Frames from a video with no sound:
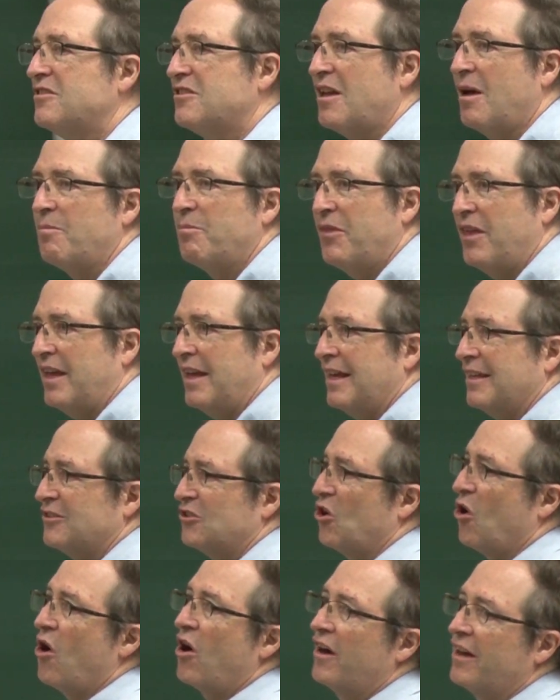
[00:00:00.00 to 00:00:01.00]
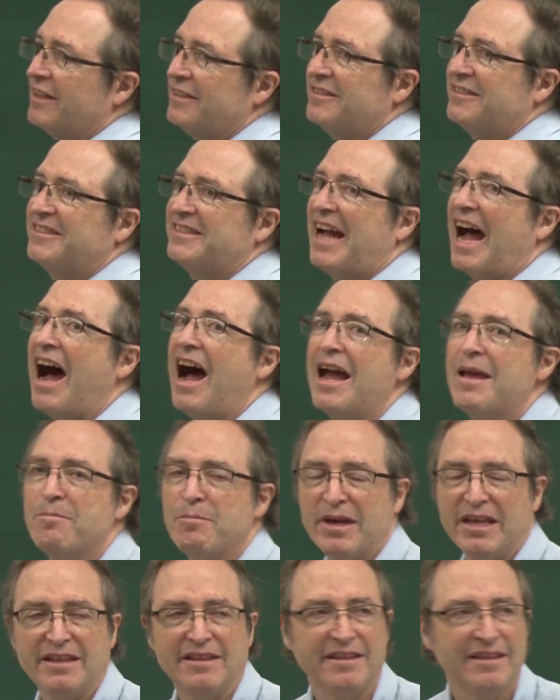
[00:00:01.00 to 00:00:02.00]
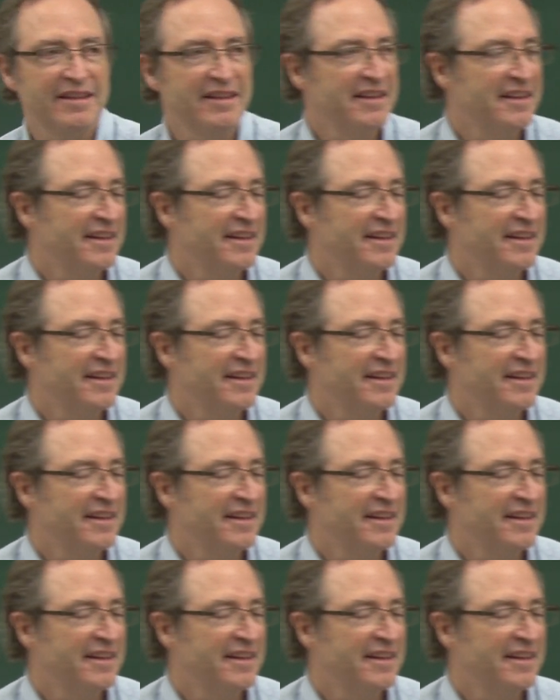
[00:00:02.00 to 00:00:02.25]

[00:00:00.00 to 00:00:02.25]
something as hard as diamond